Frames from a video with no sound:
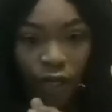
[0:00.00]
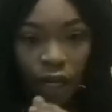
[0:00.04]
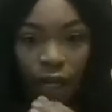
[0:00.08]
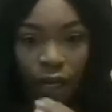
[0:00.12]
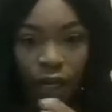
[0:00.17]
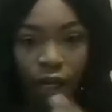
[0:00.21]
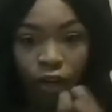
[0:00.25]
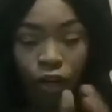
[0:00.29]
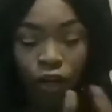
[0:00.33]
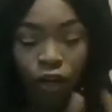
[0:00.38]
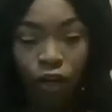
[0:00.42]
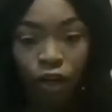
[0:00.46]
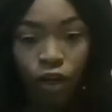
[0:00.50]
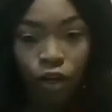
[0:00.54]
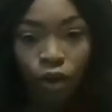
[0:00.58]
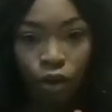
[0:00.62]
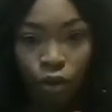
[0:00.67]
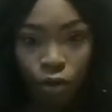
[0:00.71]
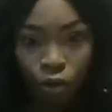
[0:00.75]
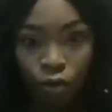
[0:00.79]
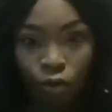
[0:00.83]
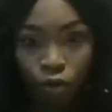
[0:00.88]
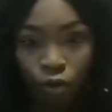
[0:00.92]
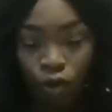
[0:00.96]
like a
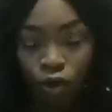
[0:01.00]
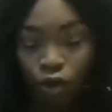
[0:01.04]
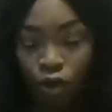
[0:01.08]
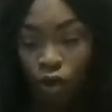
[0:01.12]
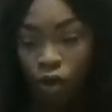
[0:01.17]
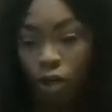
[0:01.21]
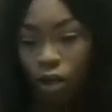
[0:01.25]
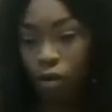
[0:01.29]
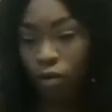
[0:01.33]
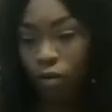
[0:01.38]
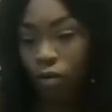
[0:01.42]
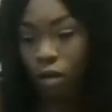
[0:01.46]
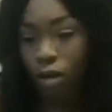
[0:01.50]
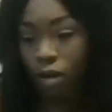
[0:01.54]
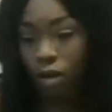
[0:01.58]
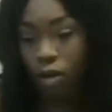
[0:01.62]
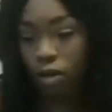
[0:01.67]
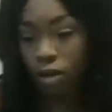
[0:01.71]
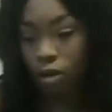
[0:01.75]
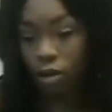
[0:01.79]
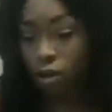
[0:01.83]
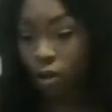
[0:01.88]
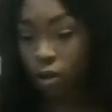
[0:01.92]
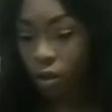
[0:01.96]
huge, you know,
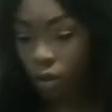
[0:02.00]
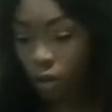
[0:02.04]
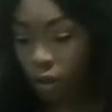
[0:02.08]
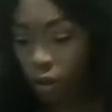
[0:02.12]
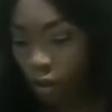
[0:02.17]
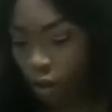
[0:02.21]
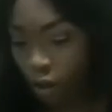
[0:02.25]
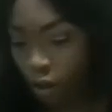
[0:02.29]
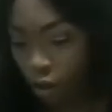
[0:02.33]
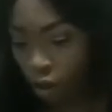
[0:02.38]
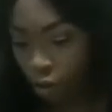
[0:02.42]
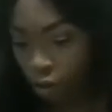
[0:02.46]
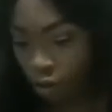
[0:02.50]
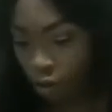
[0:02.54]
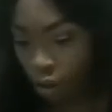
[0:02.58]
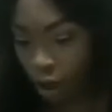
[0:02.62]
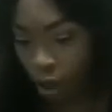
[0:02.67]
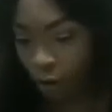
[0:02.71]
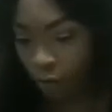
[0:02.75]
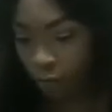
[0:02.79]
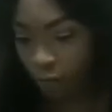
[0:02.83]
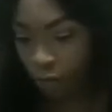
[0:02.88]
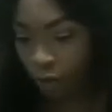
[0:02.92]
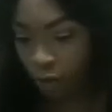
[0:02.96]
huge
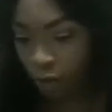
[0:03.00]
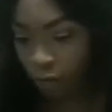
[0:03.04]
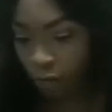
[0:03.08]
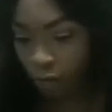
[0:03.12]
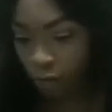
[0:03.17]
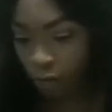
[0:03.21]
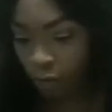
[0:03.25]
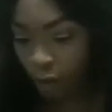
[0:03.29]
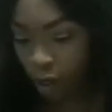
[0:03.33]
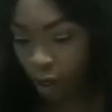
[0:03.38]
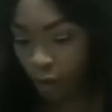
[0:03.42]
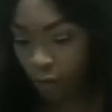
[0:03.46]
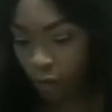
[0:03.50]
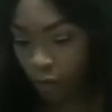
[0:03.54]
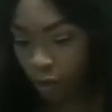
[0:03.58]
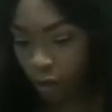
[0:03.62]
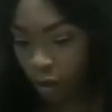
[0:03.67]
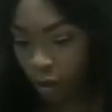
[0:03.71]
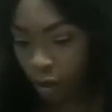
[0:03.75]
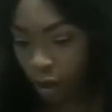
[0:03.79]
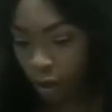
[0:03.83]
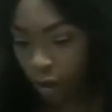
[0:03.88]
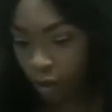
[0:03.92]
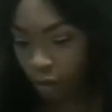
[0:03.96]
offer. I feel
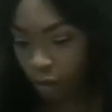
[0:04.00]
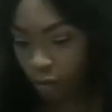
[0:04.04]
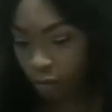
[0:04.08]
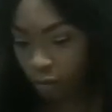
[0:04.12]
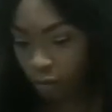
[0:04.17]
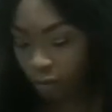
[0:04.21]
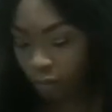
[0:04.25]
like